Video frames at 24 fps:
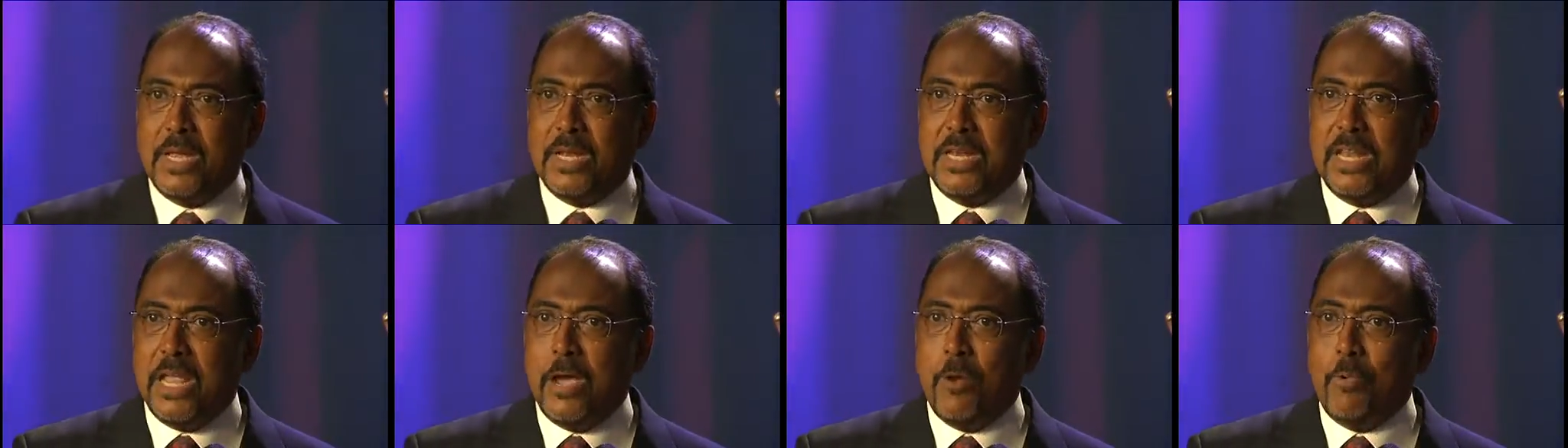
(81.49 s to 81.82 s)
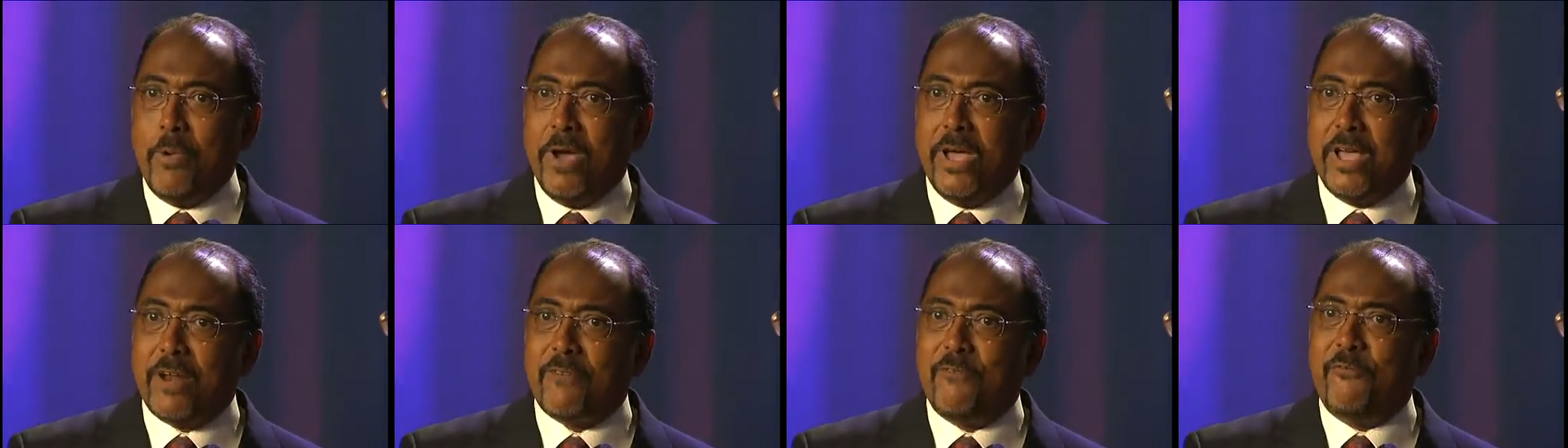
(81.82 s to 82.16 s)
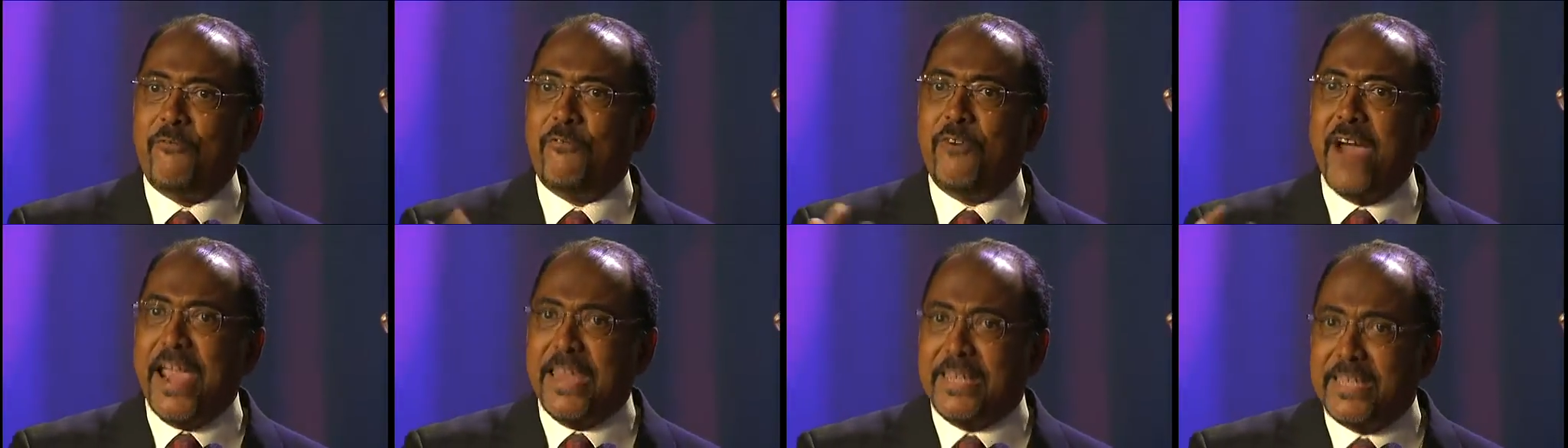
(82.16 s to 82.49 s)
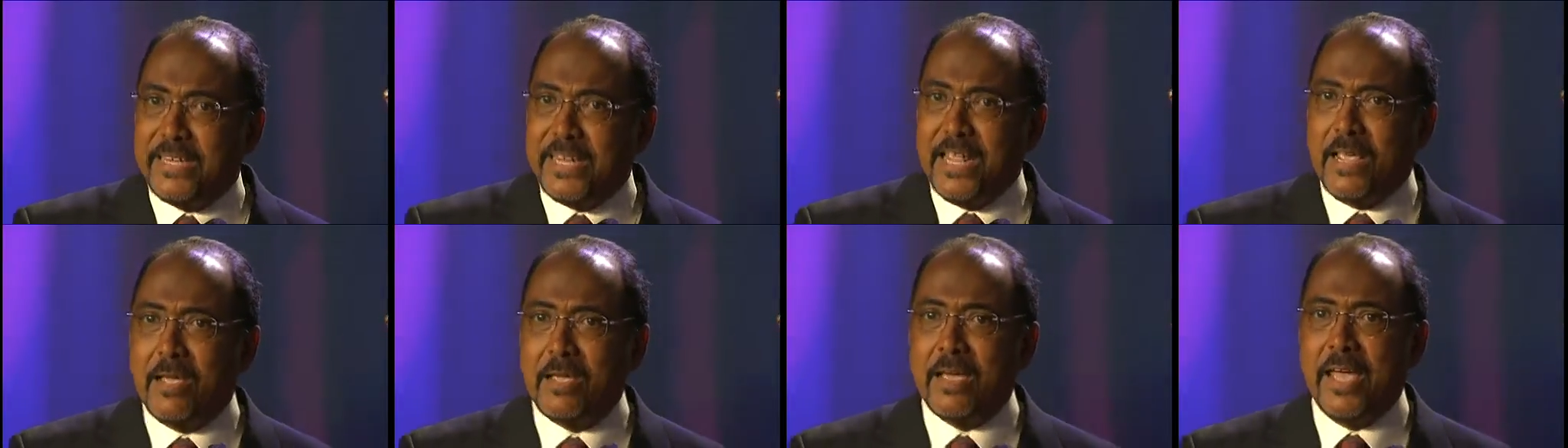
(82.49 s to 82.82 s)
They were
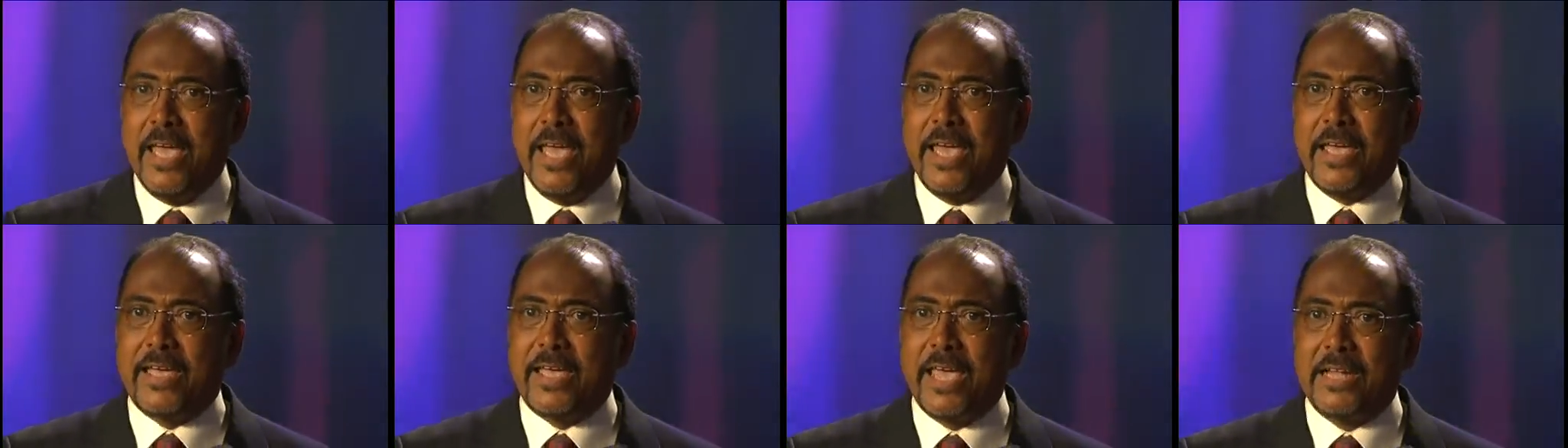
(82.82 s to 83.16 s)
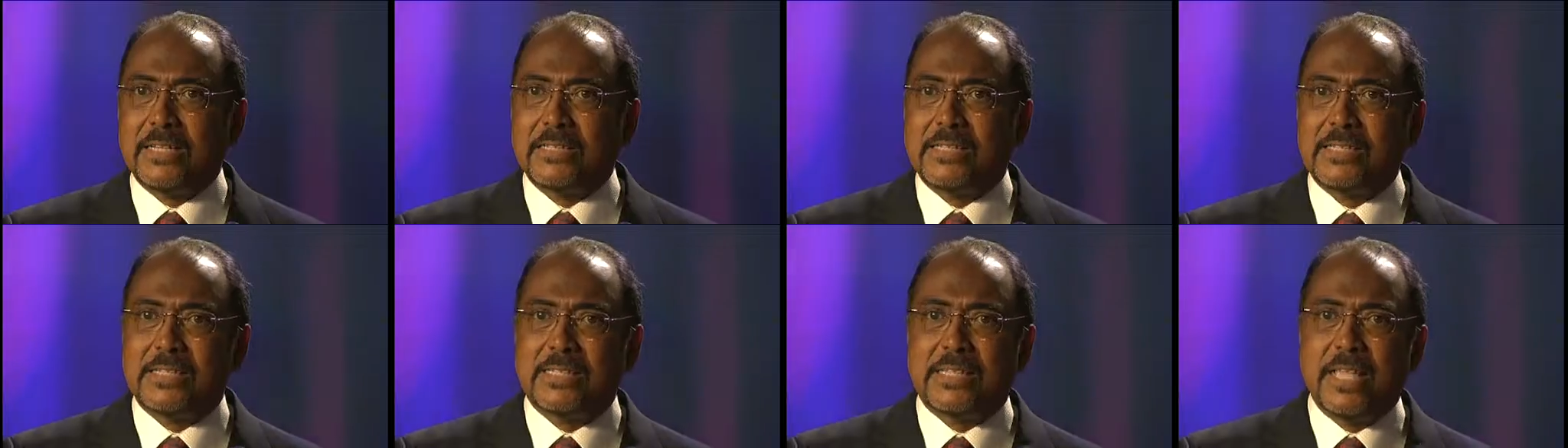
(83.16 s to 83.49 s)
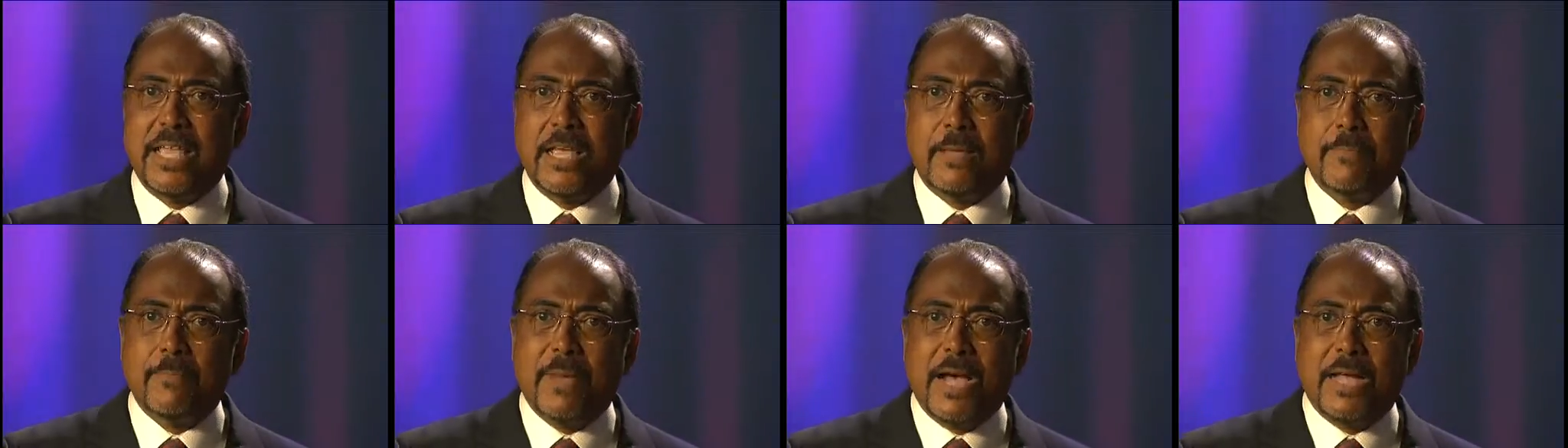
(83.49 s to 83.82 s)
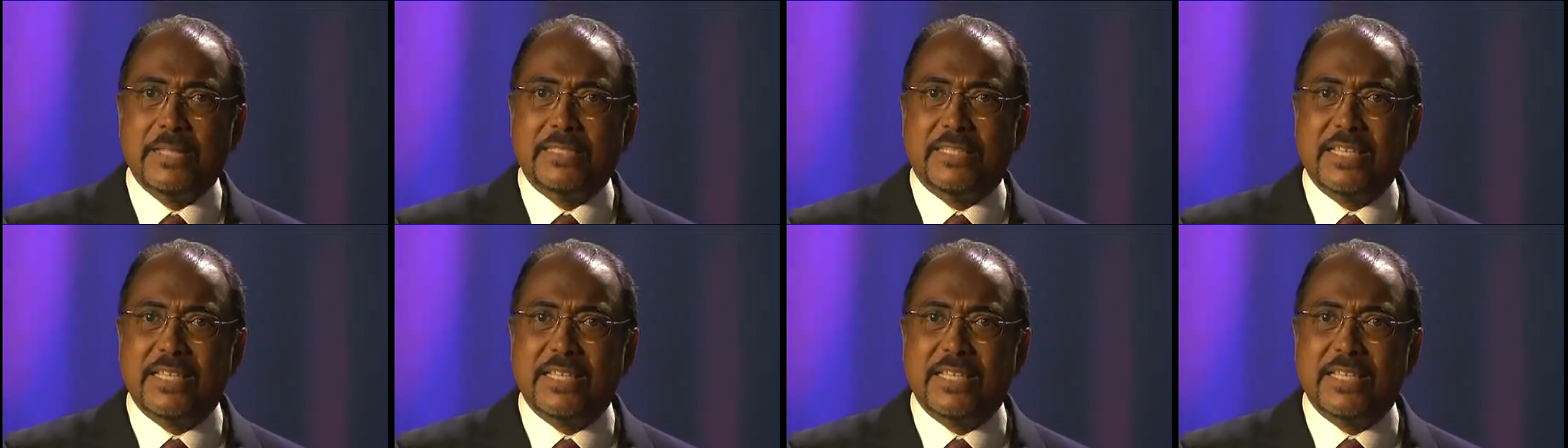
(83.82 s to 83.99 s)
fighting against stigma,